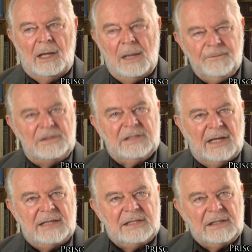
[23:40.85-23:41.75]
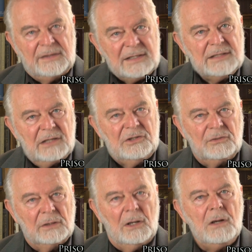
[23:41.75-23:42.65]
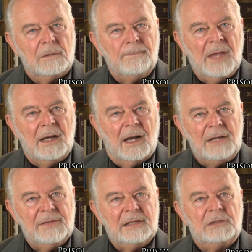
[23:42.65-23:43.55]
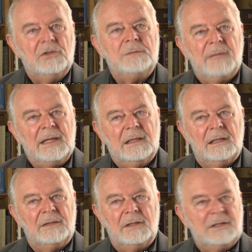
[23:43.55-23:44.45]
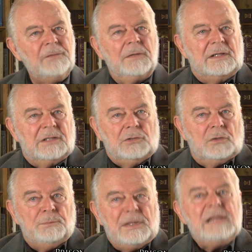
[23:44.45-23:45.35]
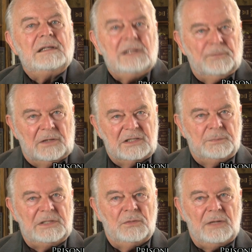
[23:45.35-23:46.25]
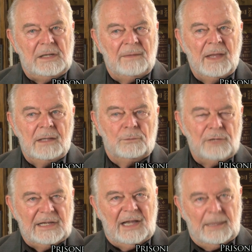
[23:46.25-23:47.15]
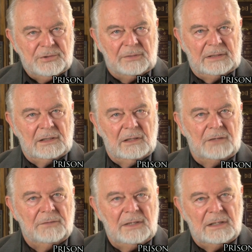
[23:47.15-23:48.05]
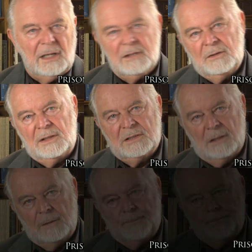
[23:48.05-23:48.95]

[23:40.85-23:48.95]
emphasizing this issue alone, I think it could make the difference. It could be the difference between recapturing the country and not doing so.